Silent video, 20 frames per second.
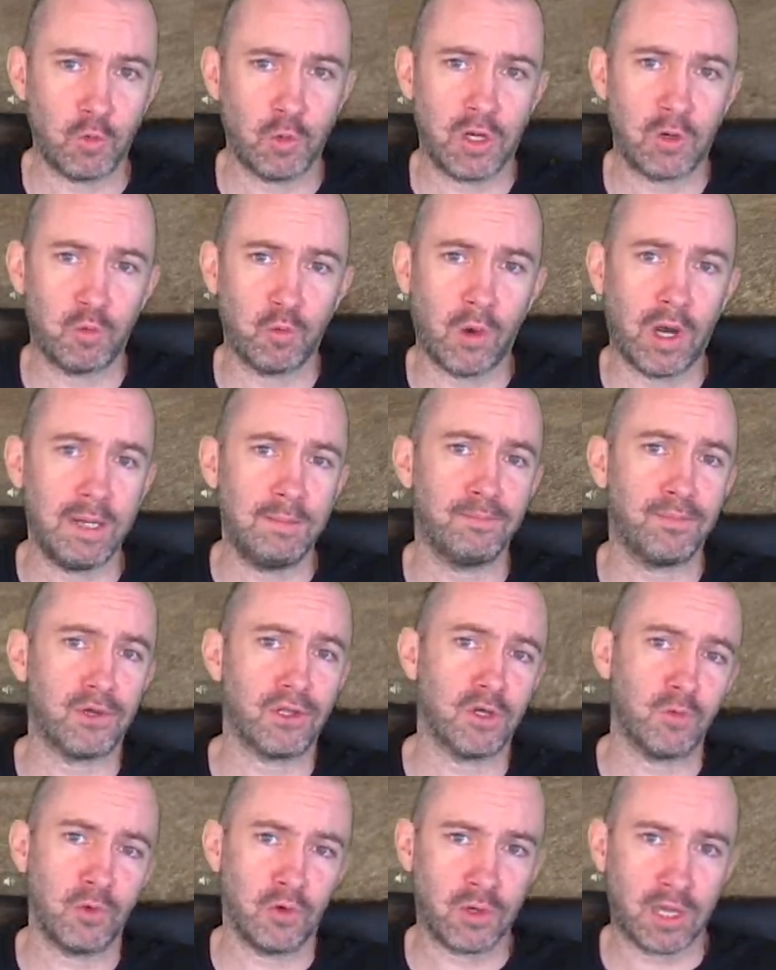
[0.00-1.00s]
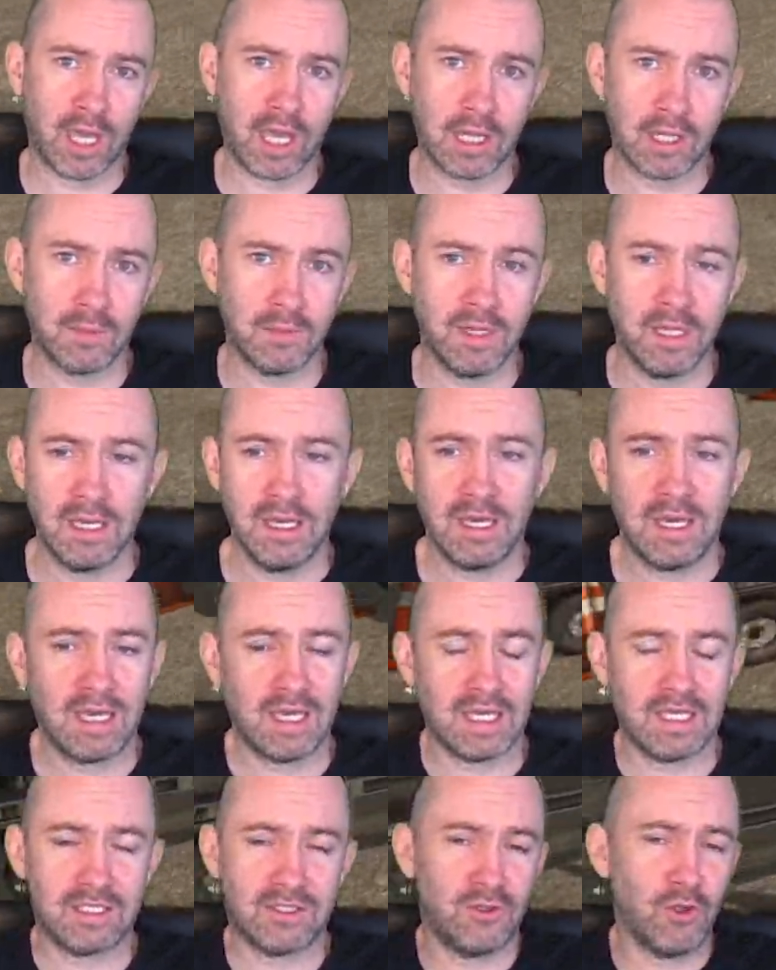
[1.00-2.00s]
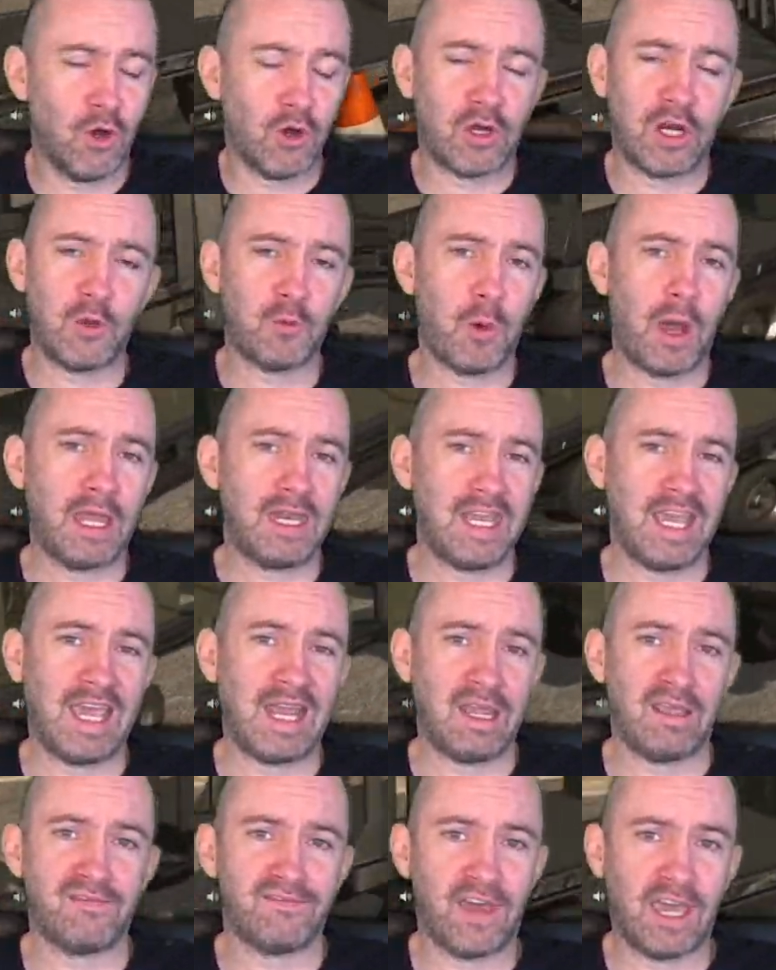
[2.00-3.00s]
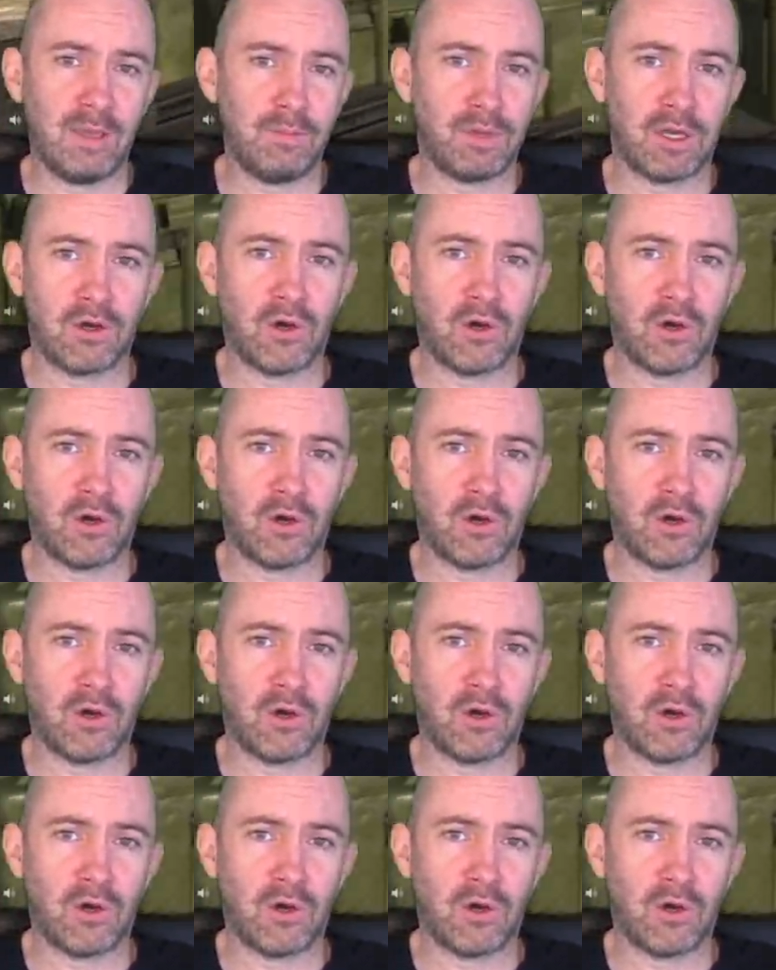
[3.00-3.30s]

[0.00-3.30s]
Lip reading: where 1 bullet will kill him. He's not going to win any fight